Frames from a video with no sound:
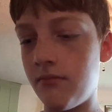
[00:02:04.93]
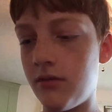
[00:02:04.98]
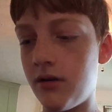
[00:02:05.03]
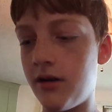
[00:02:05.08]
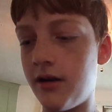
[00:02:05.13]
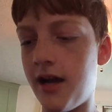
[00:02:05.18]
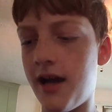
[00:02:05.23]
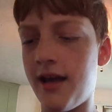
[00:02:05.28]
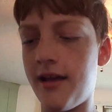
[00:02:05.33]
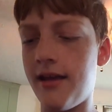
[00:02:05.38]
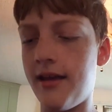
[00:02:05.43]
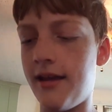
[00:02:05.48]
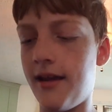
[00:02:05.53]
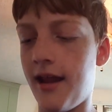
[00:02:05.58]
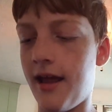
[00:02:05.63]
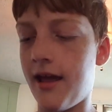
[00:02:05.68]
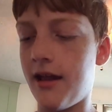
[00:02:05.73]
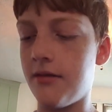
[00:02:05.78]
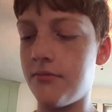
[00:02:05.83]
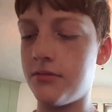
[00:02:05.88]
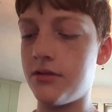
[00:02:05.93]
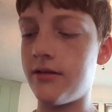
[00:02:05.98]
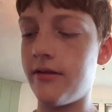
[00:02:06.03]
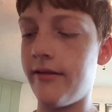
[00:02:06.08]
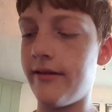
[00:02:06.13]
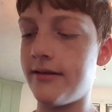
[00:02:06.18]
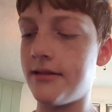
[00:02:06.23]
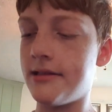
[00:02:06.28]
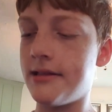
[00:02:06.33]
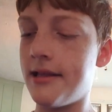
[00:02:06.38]
Or not in Atom,
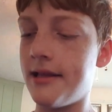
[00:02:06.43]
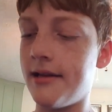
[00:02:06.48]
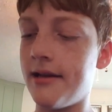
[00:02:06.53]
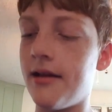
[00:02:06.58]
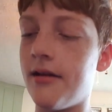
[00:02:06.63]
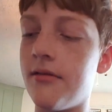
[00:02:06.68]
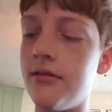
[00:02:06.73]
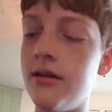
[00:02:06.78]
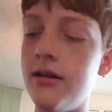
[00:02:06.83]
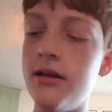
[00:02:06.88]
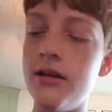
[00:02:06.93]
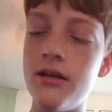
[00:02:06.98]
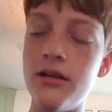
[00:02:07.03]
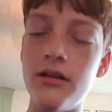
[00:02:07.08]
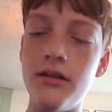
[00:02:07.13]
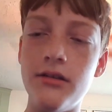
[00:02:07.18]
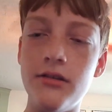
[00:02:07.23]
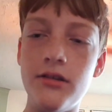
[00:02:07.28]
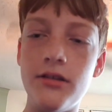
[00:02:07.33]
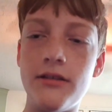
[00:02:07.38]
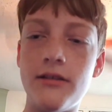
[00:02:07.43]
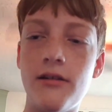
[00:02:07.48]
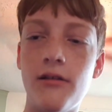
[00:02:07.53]
scratch that out. Just